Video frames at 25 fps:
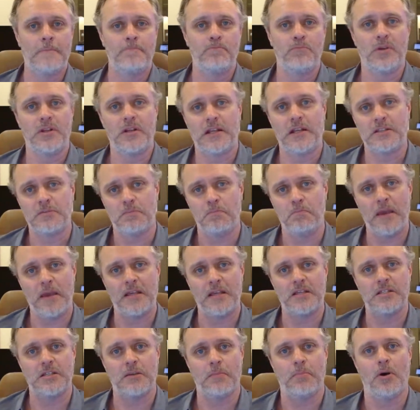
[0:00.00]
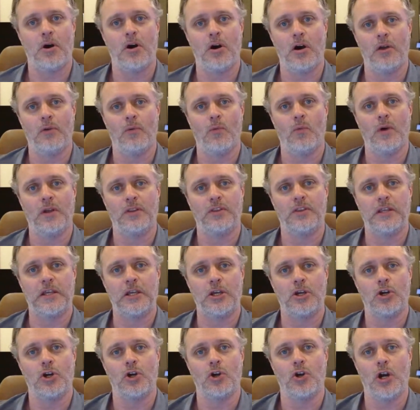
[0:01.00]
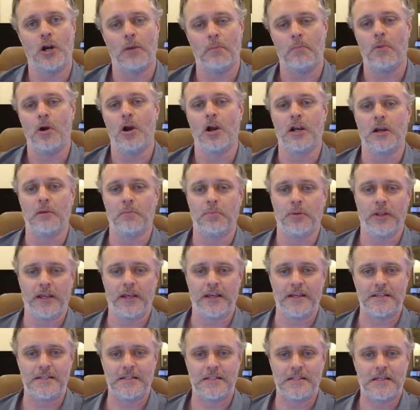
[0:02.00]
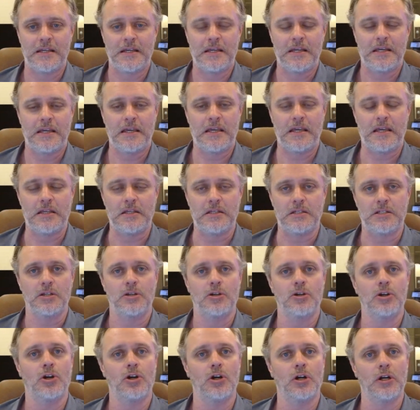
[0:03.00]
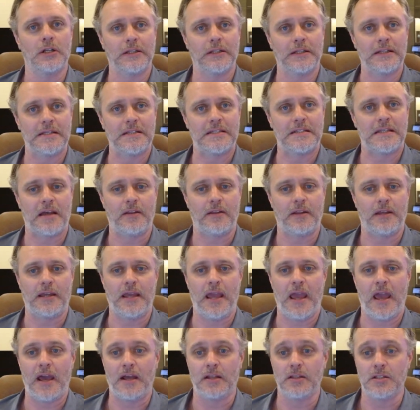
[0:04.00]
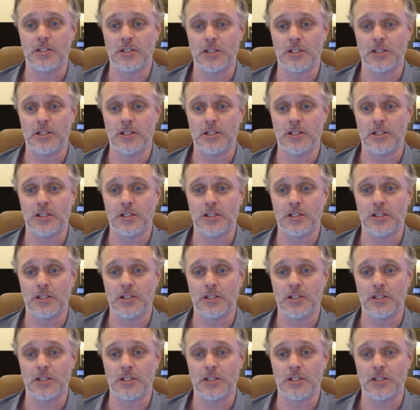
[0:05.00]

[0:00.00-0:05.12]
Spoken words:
but it's based upon what the current marketplace is currently selling at.